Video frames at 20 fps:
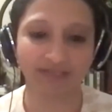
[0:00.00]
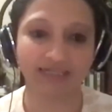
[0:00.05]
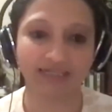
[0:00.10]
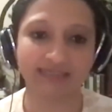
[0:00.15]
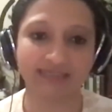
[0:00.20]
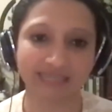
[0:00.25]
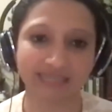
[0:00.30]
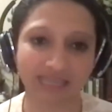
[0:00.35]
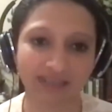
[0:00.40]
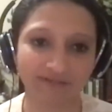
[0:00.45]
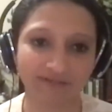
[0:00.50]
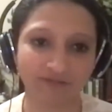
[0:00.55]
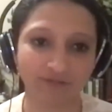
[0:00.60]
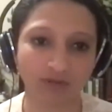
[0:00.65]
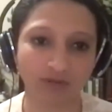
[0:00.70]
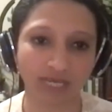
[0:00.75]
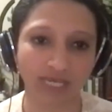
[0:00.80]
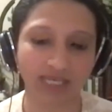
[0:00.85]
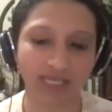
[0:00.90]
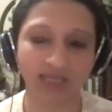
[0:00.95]
a safe
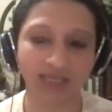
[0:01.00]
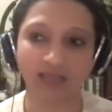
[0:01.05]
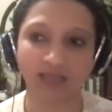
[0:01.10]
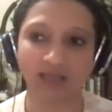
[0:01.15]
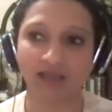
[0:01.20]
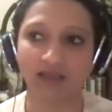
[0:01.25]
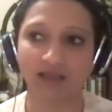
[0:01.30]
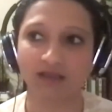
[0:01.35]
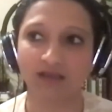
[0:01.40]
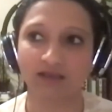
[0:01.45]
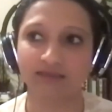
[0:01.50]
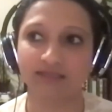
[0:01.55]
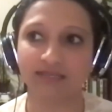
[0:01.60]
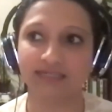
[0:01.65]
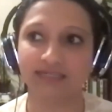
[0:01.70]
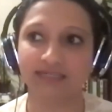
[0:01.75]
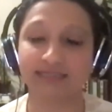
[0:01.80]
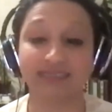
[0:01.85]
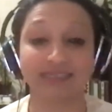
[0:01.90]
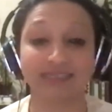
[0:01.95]
way
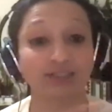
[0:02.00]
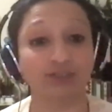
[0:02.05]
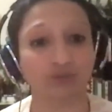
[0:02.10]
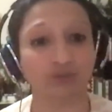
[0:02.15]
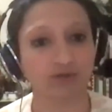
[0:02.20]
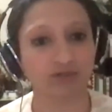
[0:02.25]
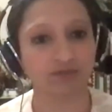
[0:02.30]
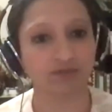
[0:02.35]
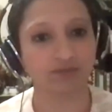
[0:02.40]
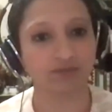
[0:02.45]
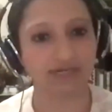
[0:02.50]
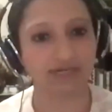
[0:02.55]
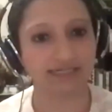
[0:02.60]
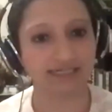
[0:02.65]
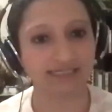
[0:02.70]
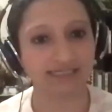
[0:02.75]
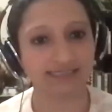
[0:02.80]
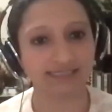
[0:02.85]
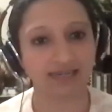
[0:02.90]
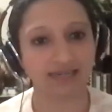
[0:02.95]
that is enjoyable
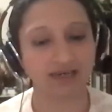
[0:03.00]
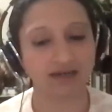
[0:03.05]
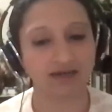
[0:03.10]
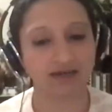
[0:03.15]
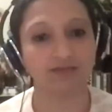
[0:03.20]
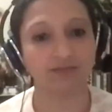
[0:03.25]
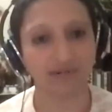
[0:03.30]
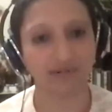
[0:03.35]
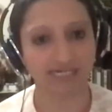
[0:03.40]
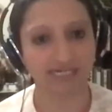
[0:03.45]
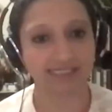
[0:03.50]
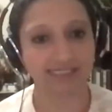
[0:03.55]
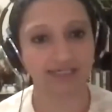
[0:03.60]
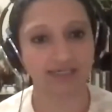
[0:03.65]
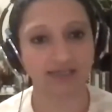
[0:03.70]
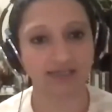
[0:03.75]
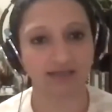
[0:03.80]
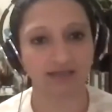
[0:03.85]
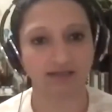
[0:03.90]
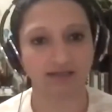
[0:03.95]
and aesthetically pleasing.